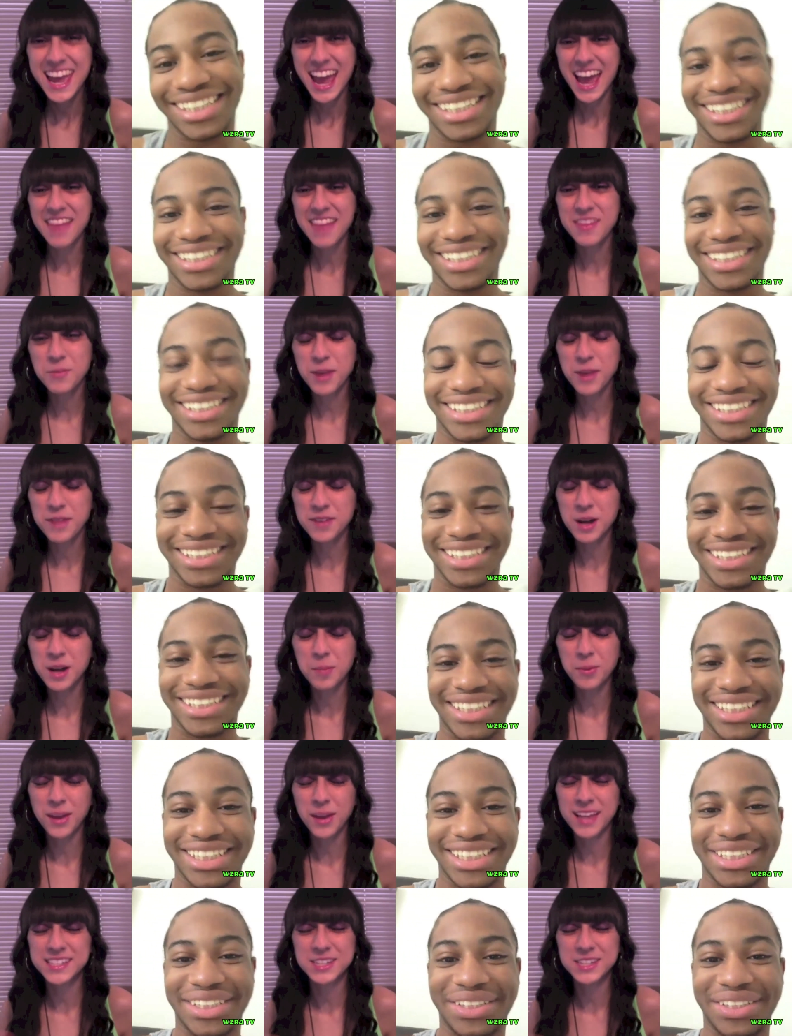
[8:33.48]
Speaker 1: And then we have a
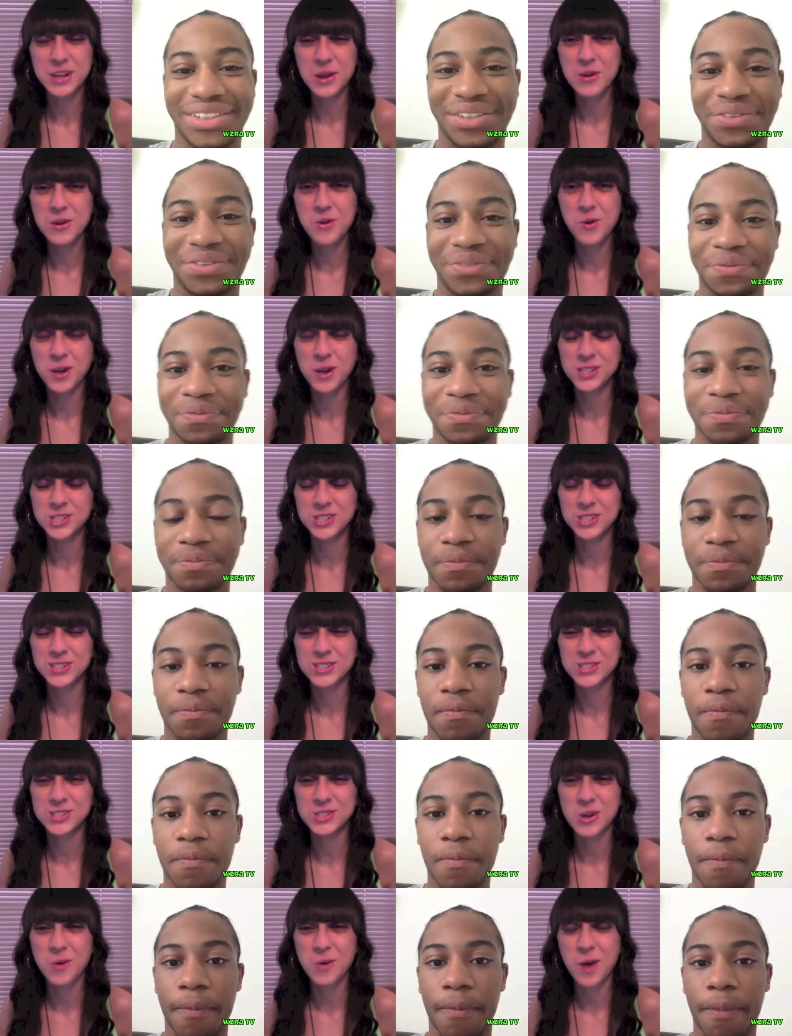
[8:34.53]
couple get to know you
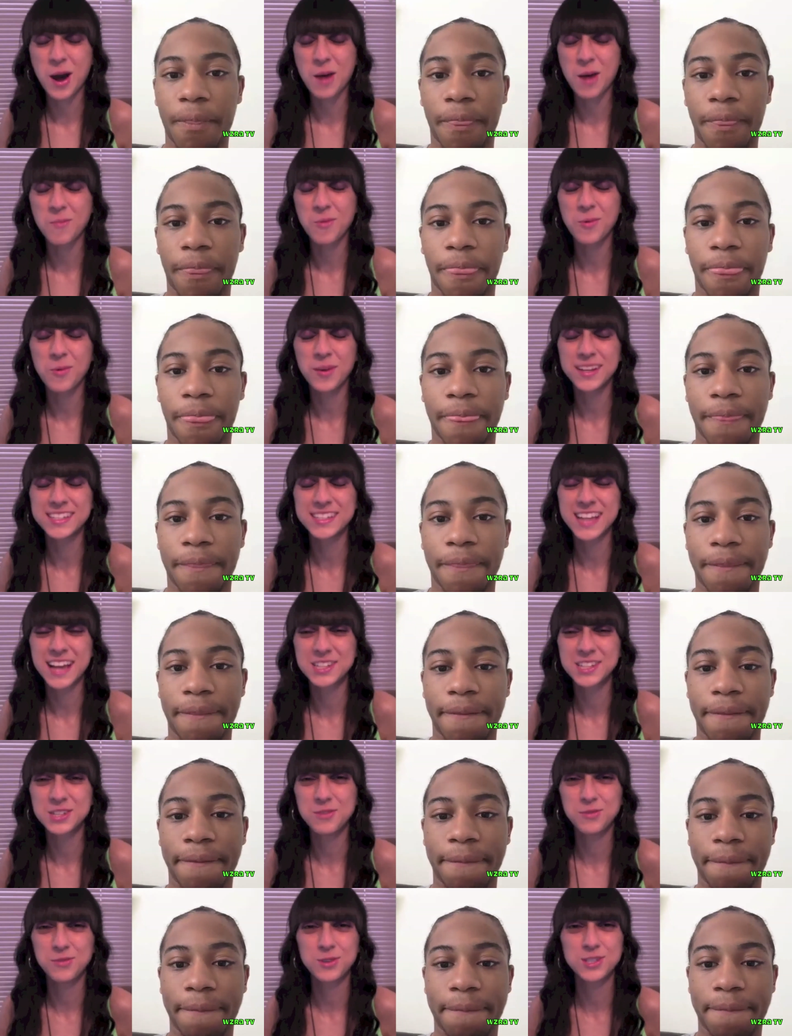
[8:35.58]
questions, so um, we wanted to
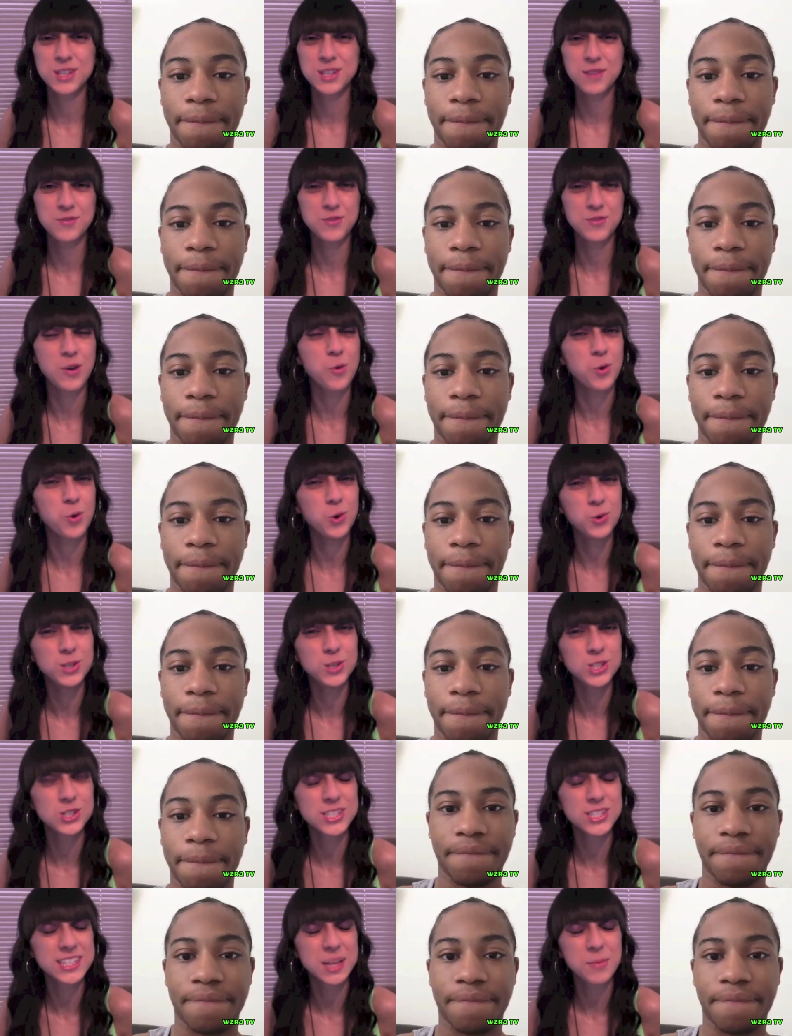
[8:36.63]
ask you first up, who
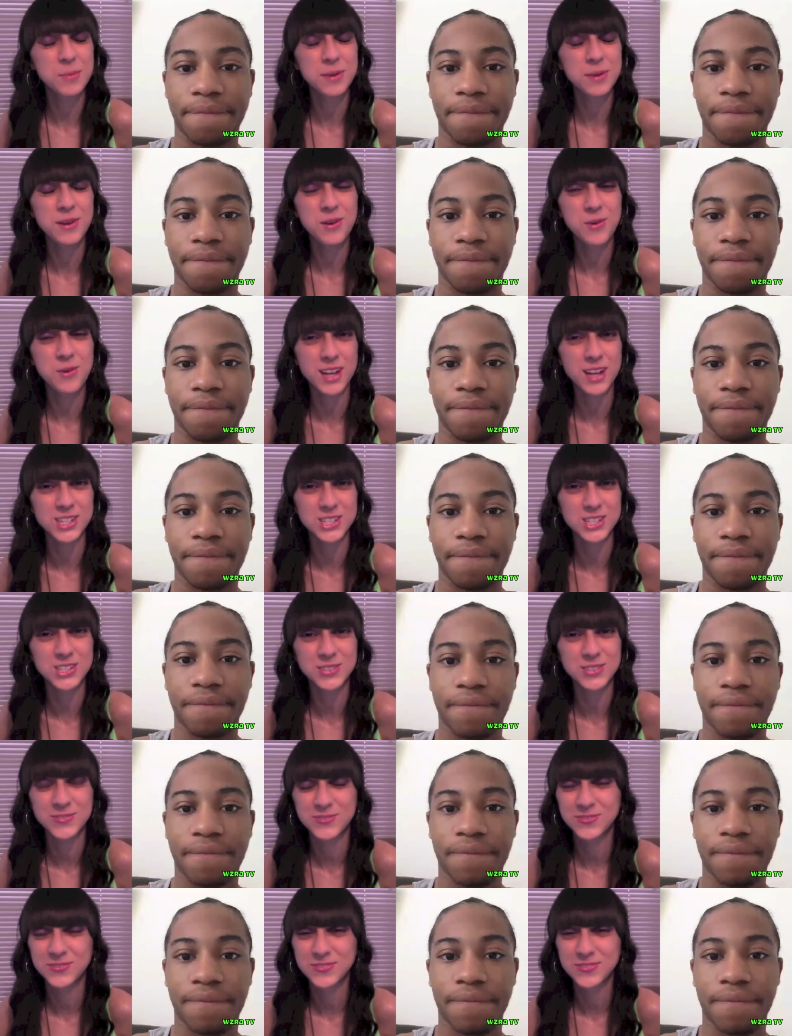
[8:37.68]
is your celebrity crush?